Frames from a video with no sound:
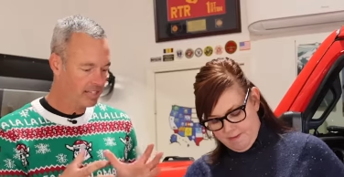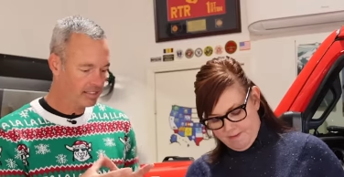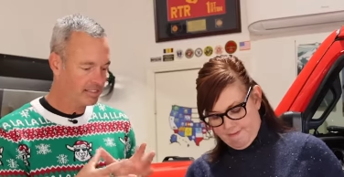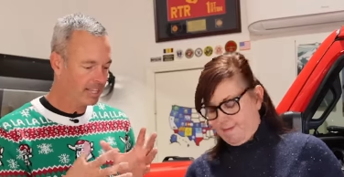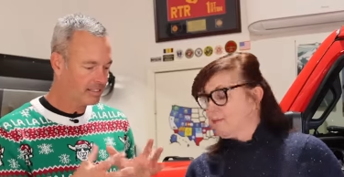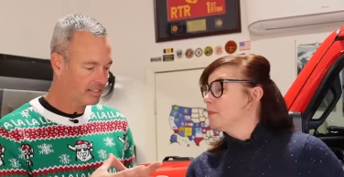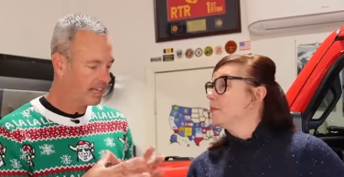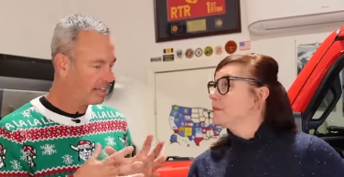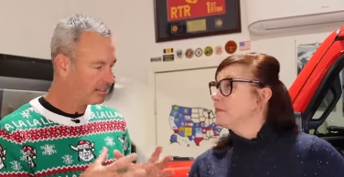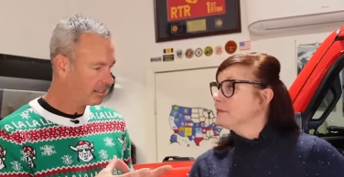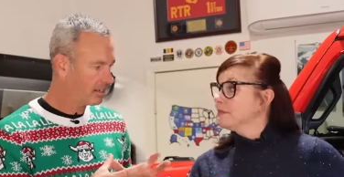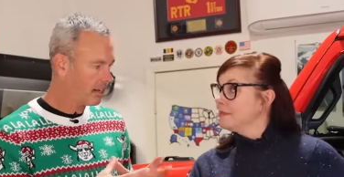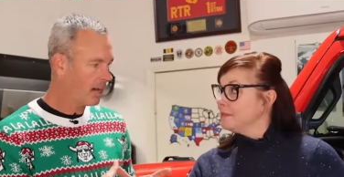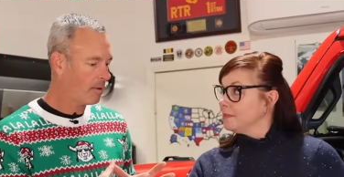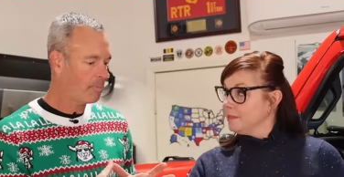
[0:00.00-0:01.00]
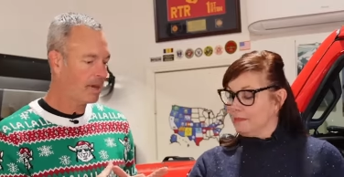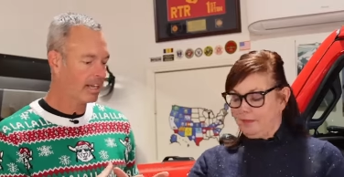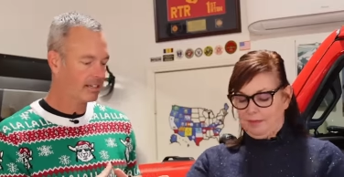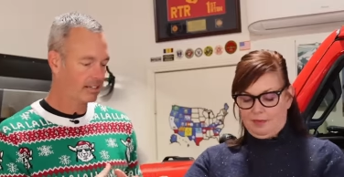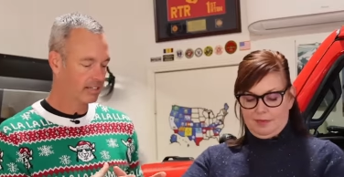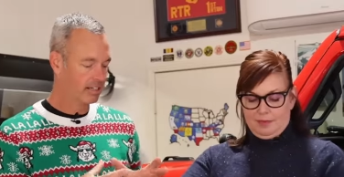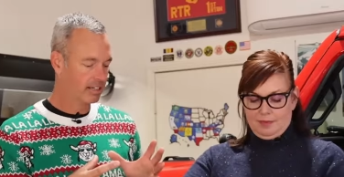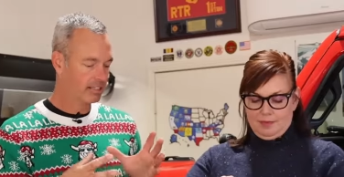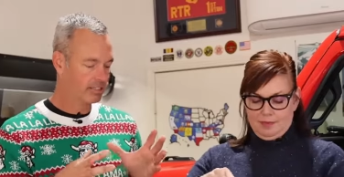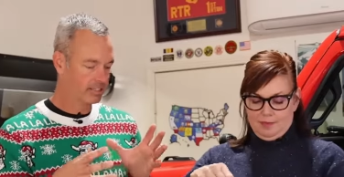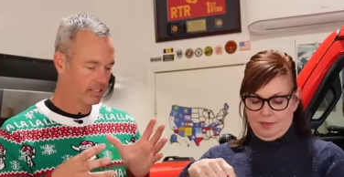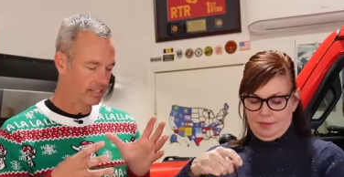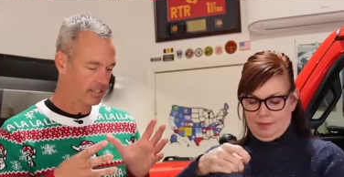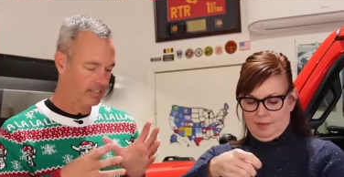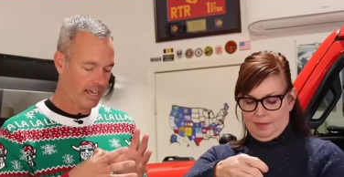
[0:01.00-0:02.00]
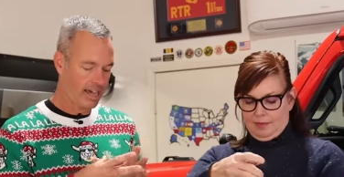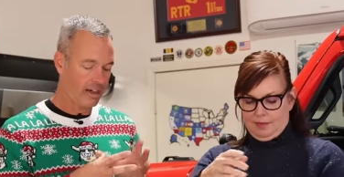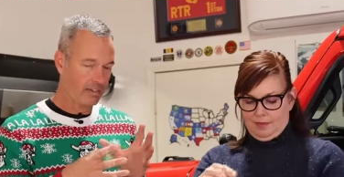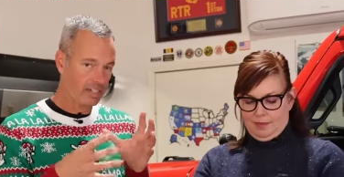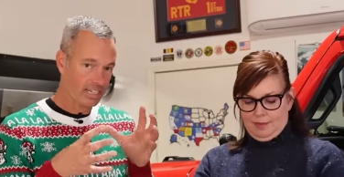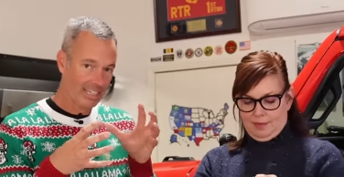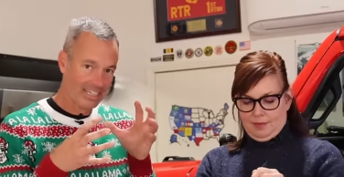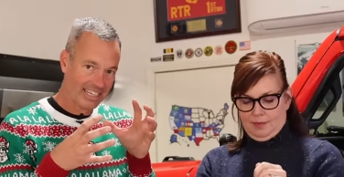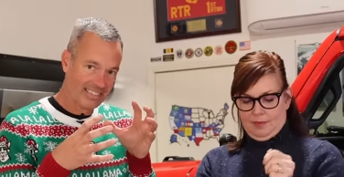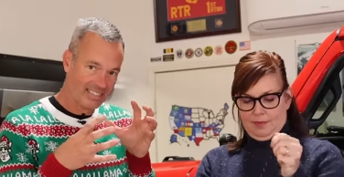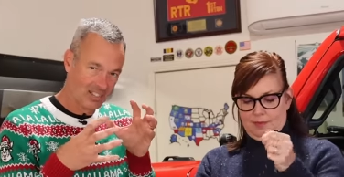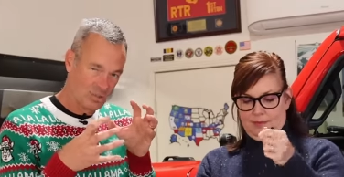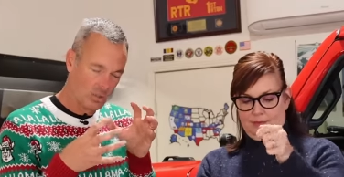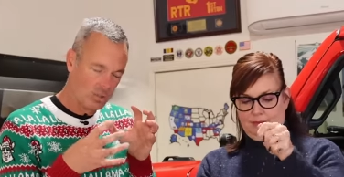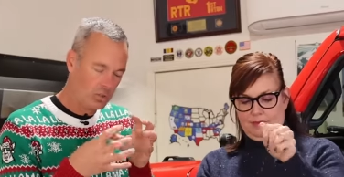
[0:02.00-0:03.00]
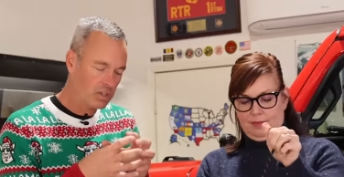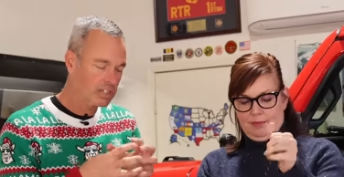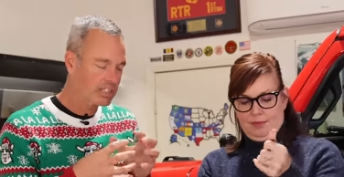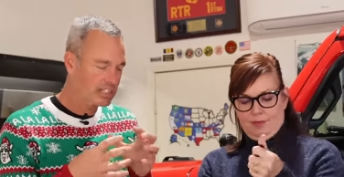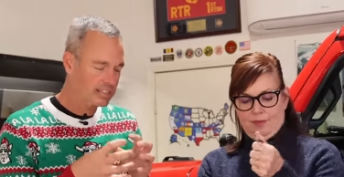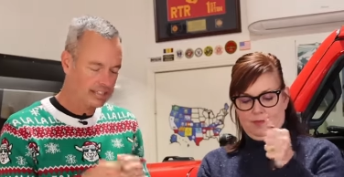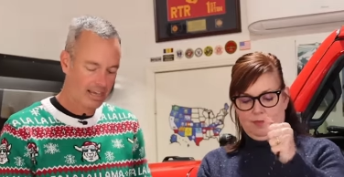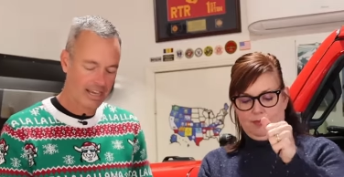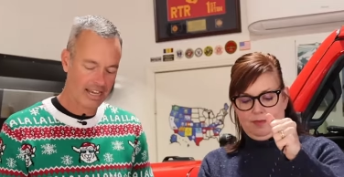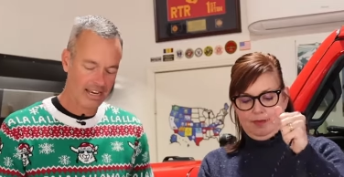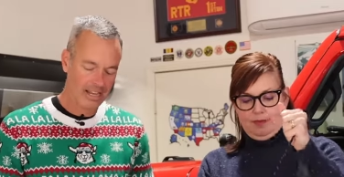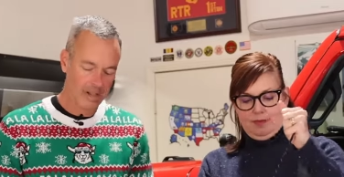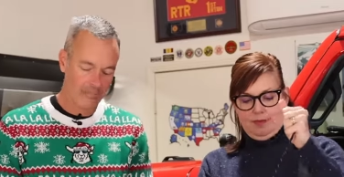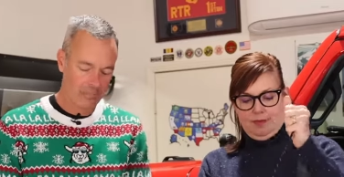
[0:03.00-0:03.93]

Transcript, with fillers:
Speaker 1: stays nice and compact in there because the down condenses really tight.